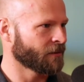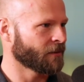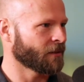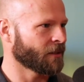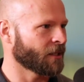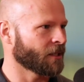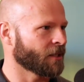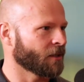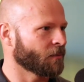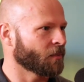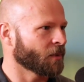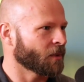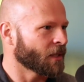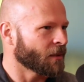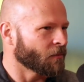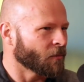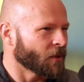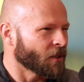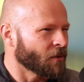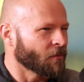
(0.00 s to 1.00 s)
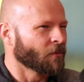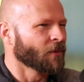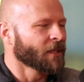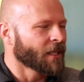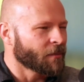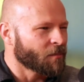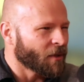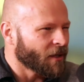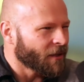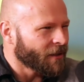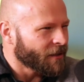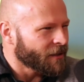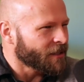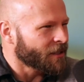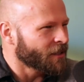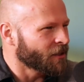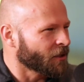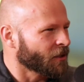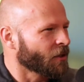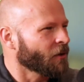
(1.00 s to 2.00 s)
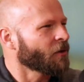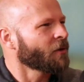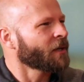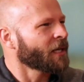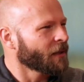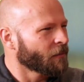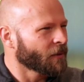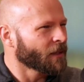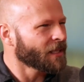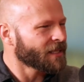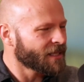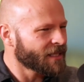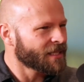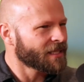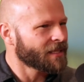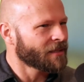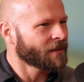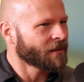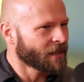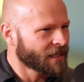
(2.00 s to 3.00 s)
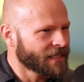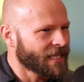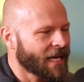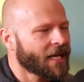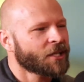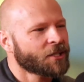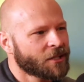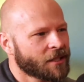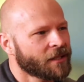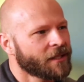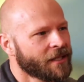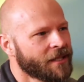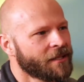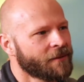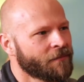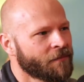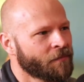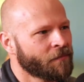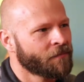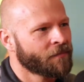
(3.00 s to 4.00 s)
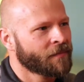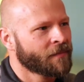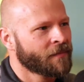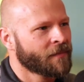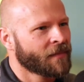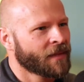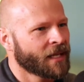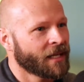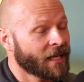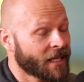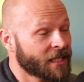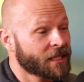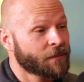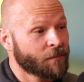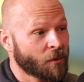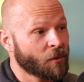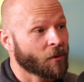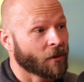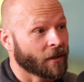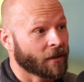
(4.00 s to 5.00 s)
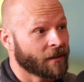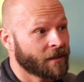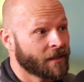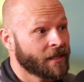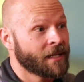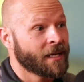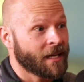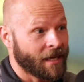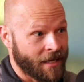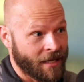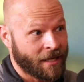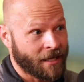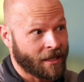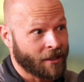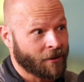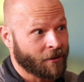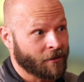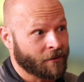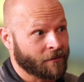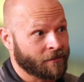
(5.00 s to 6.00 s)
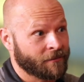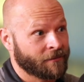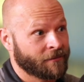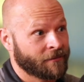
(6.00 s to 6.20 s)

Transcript: Right. You know, but then when you really pause and you go, okay, well let's let's actually explore how